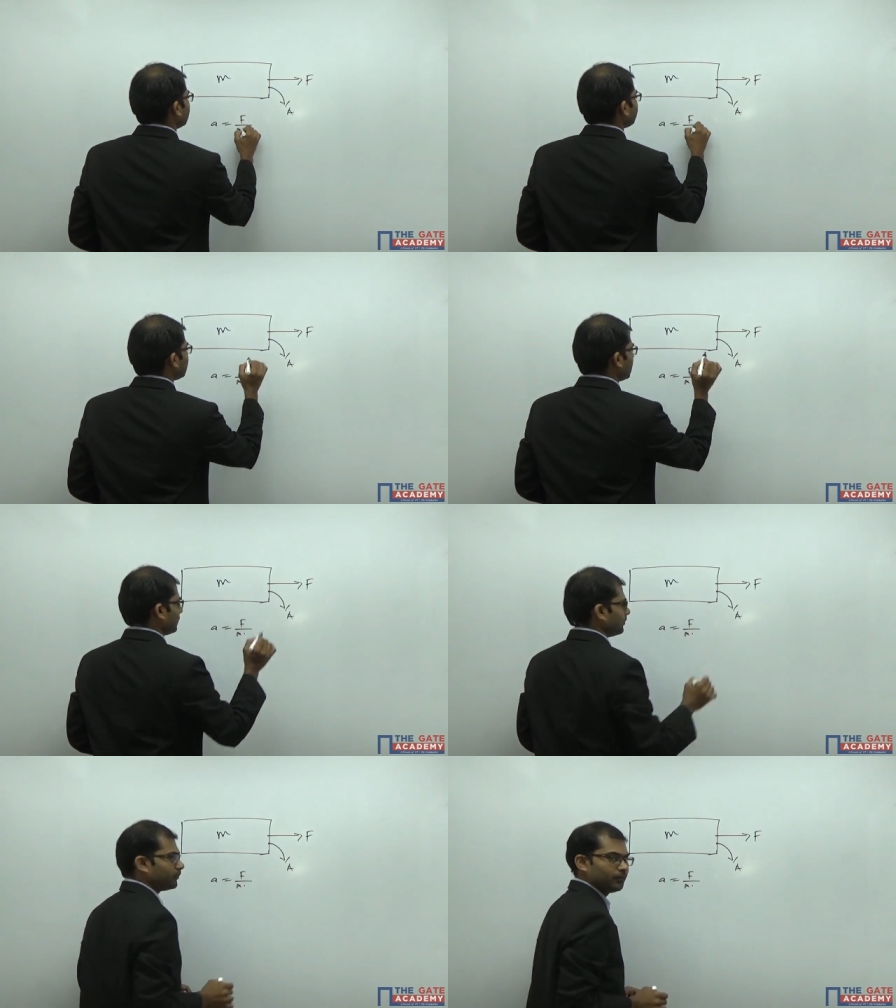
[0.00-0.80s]
M
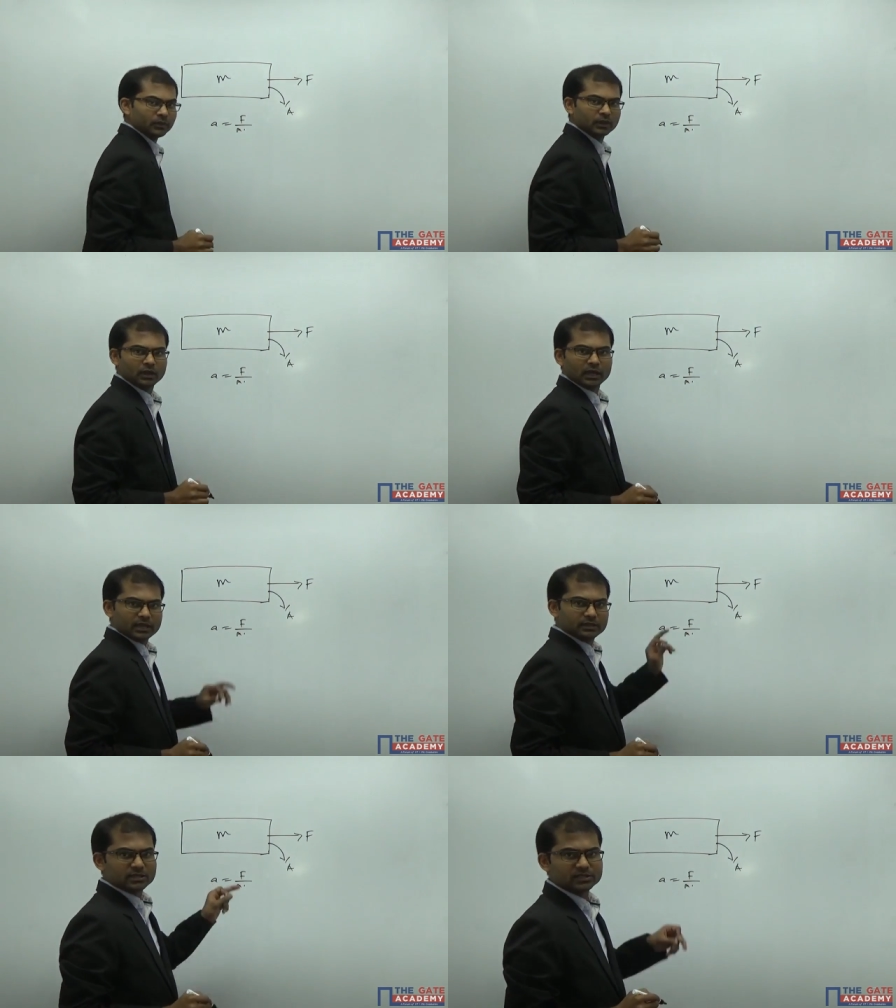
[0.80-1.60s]
here.
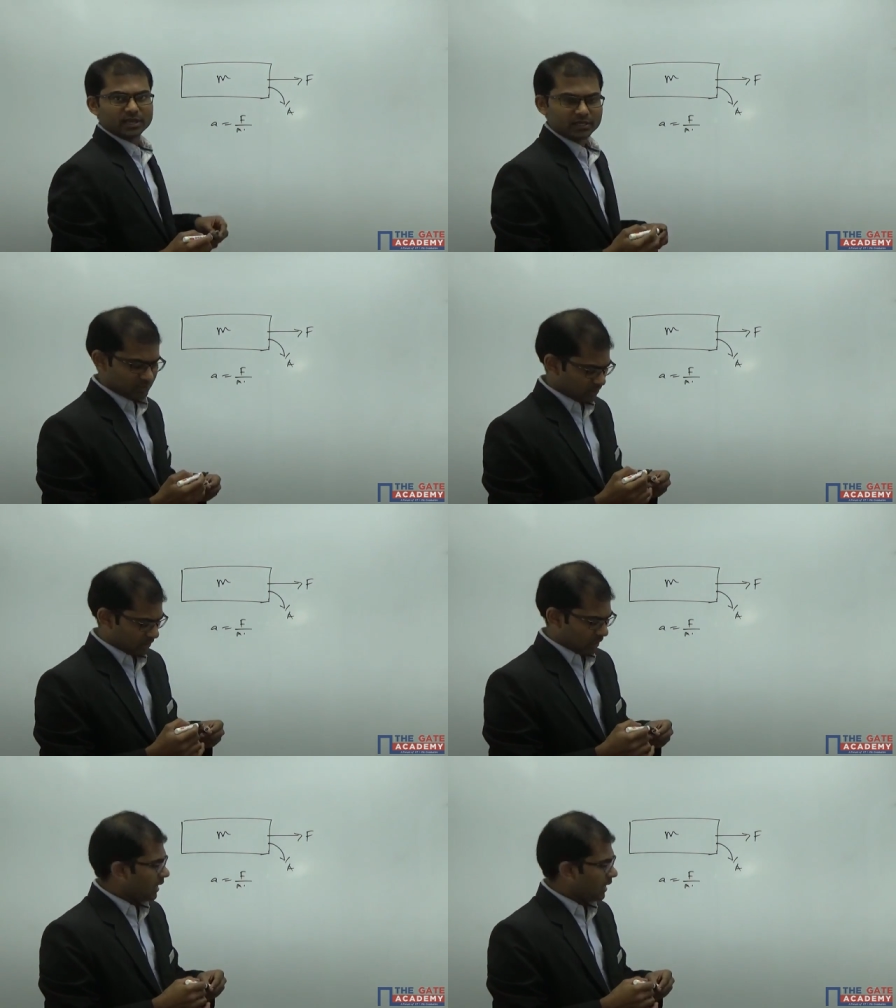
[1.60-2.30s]
In this case,